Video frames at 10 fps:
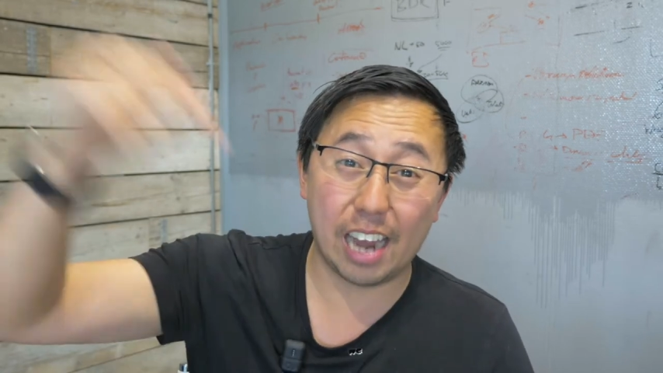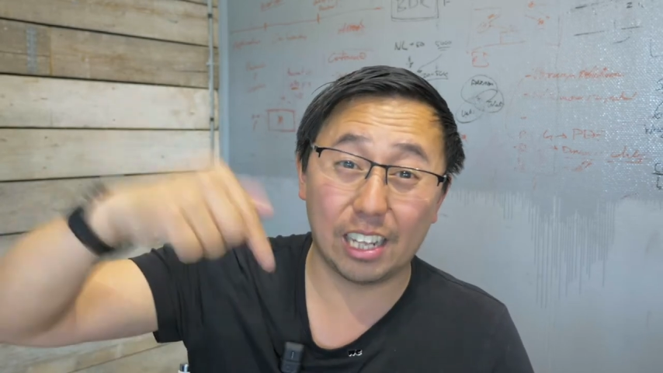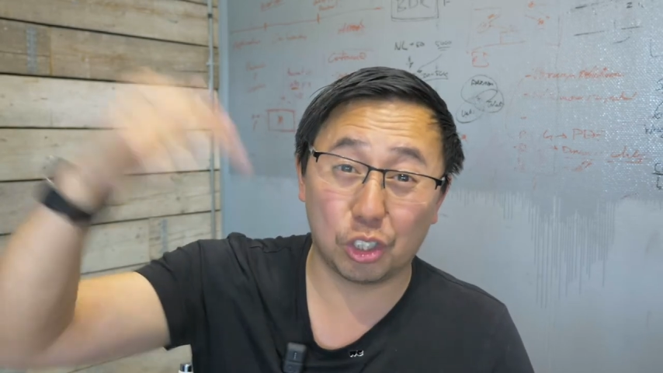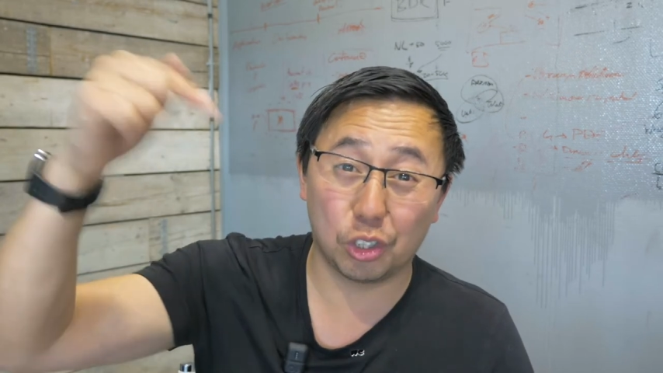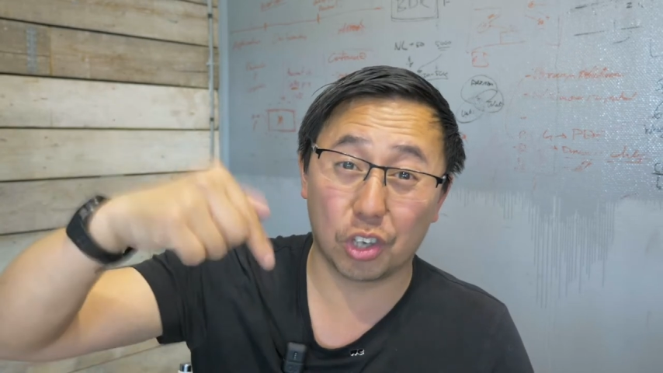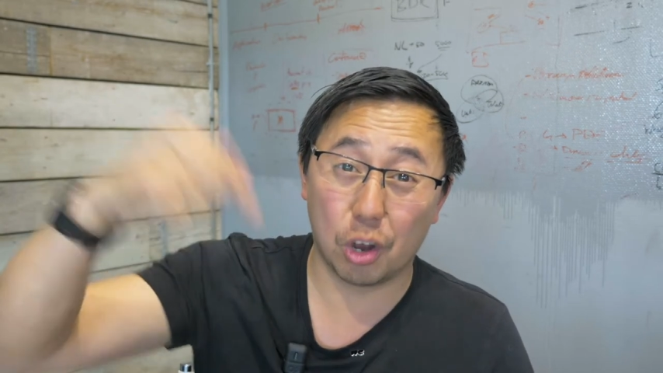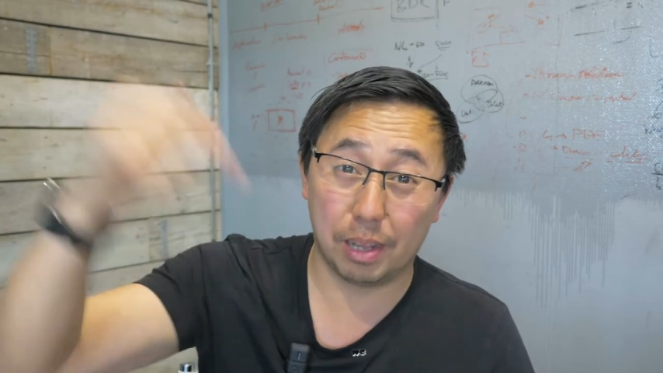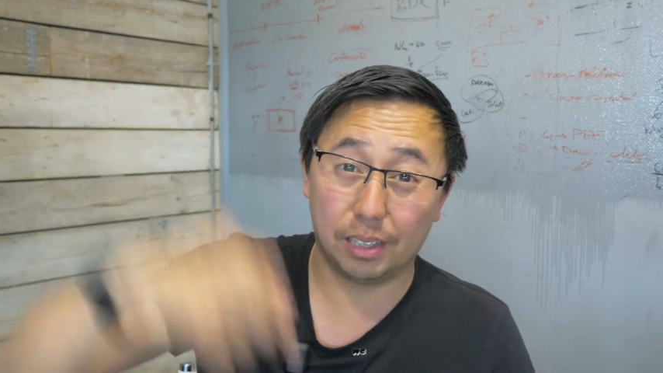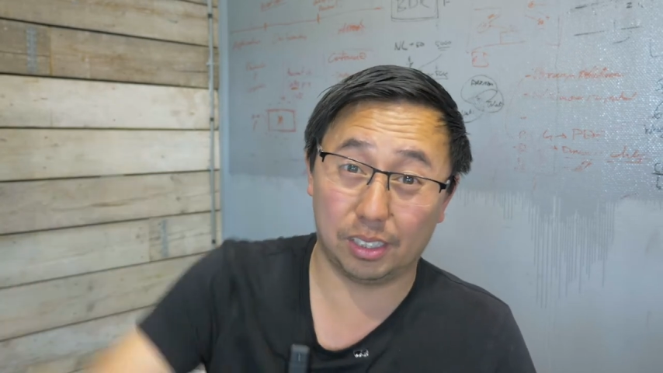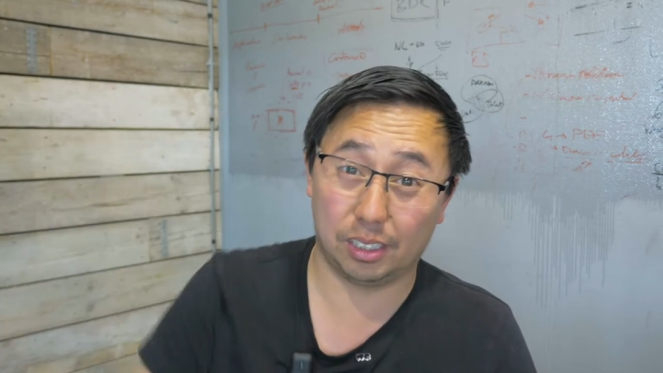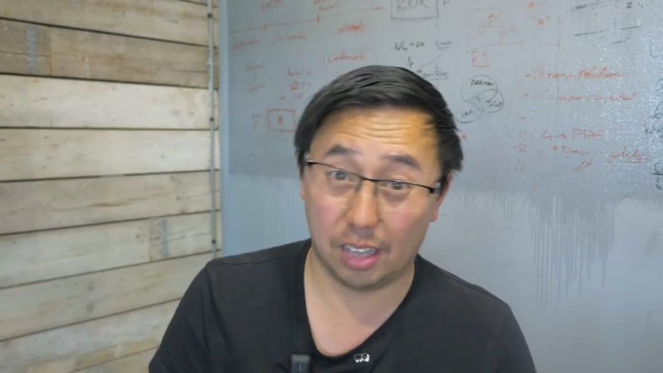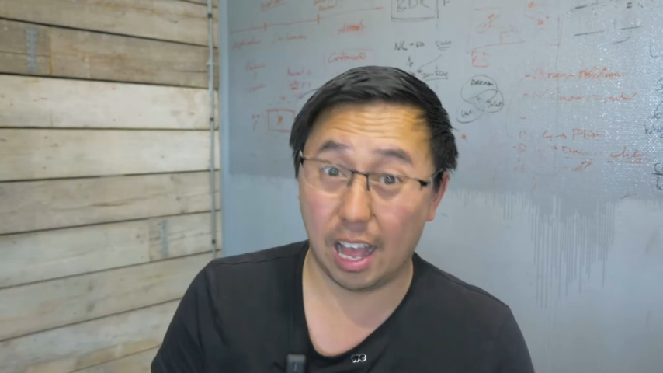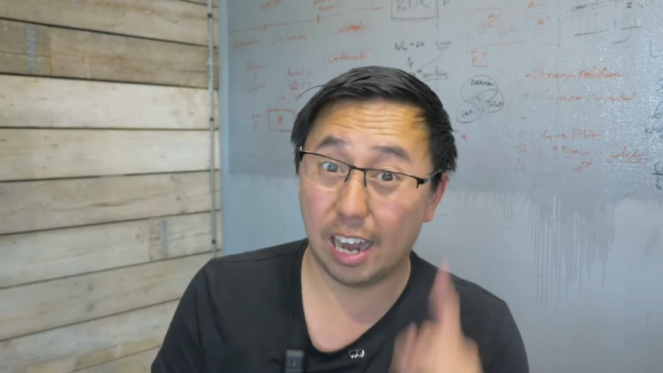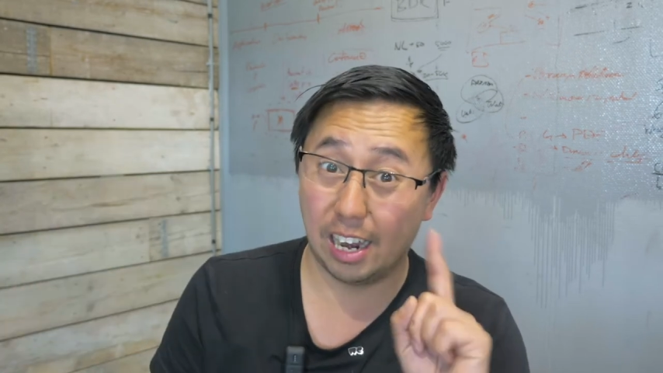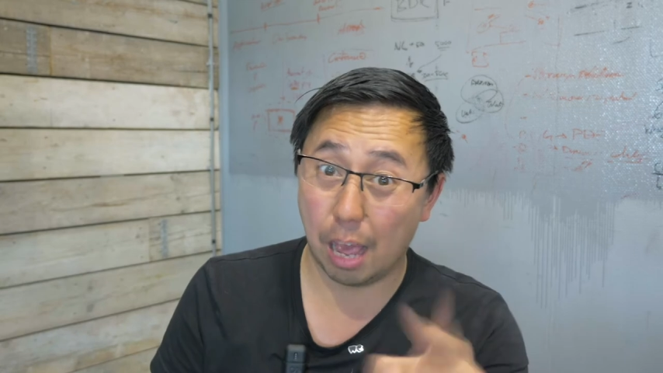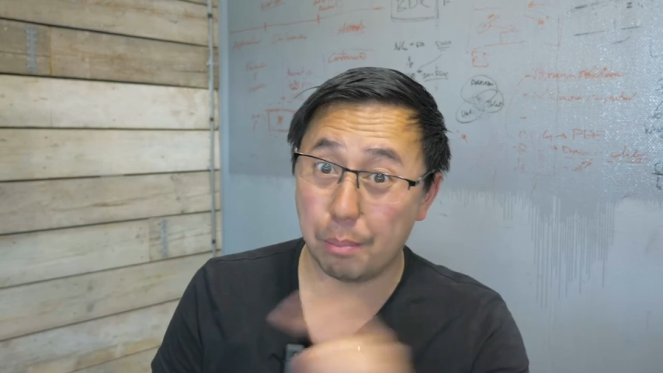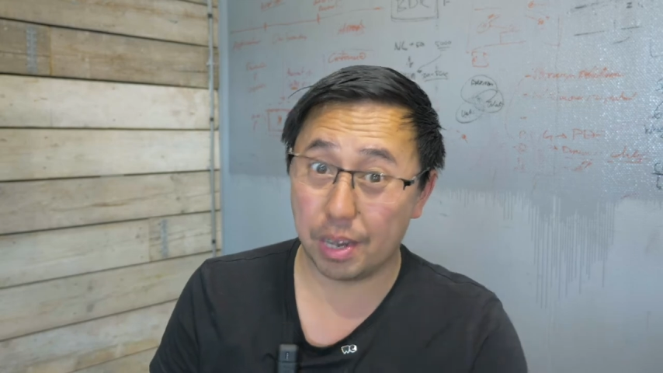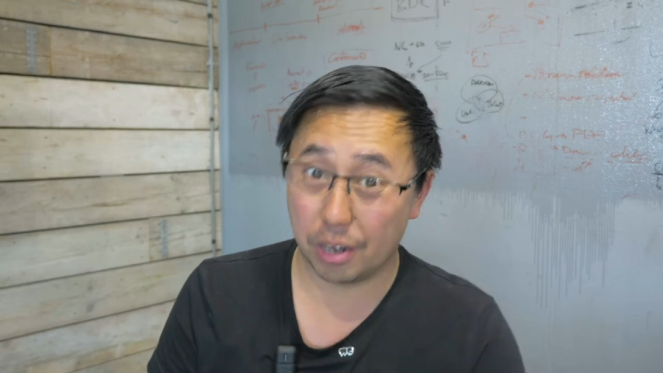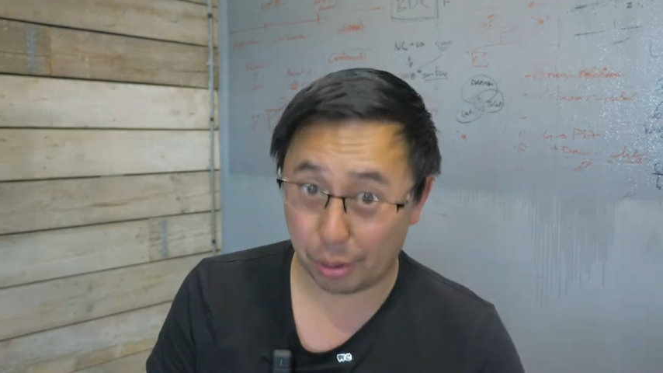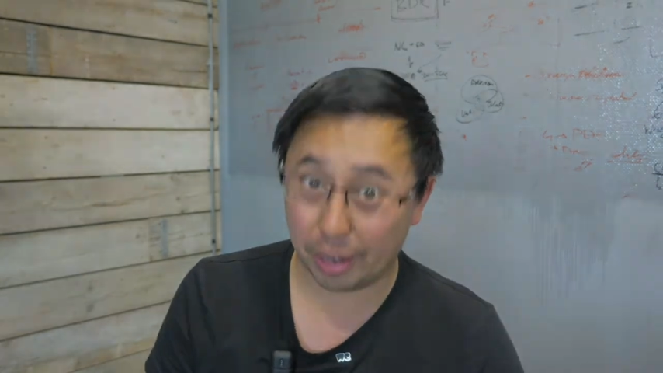add it to the comments. Let
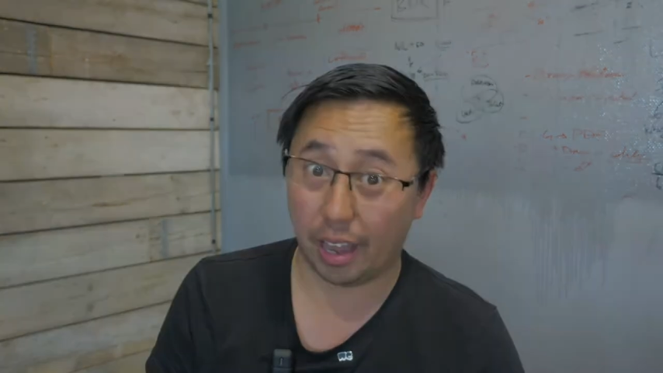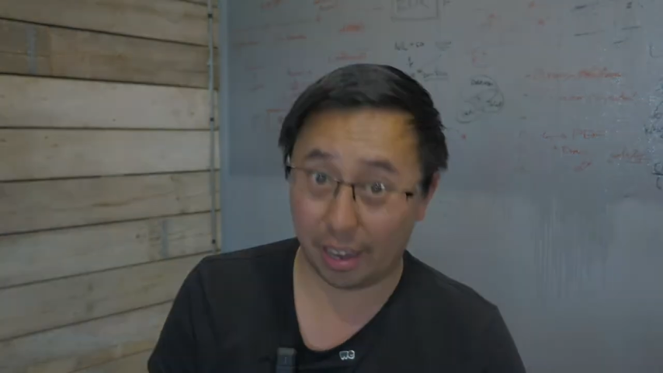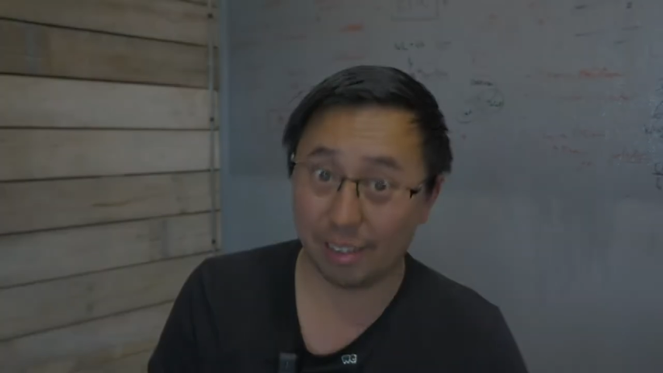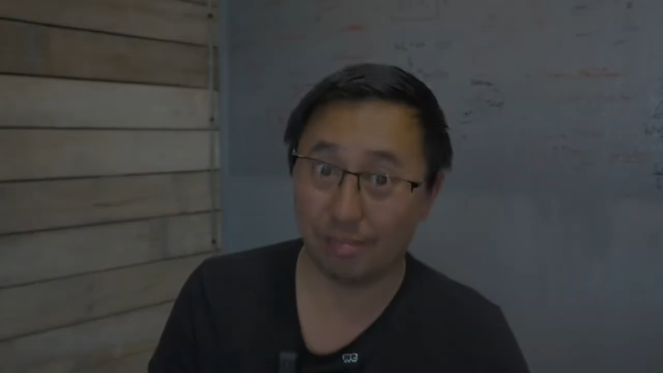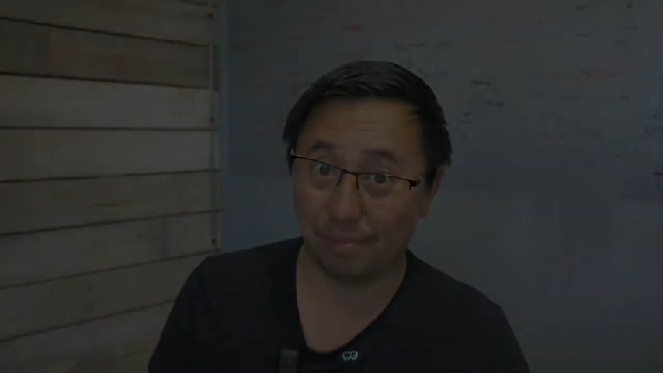me know, okay?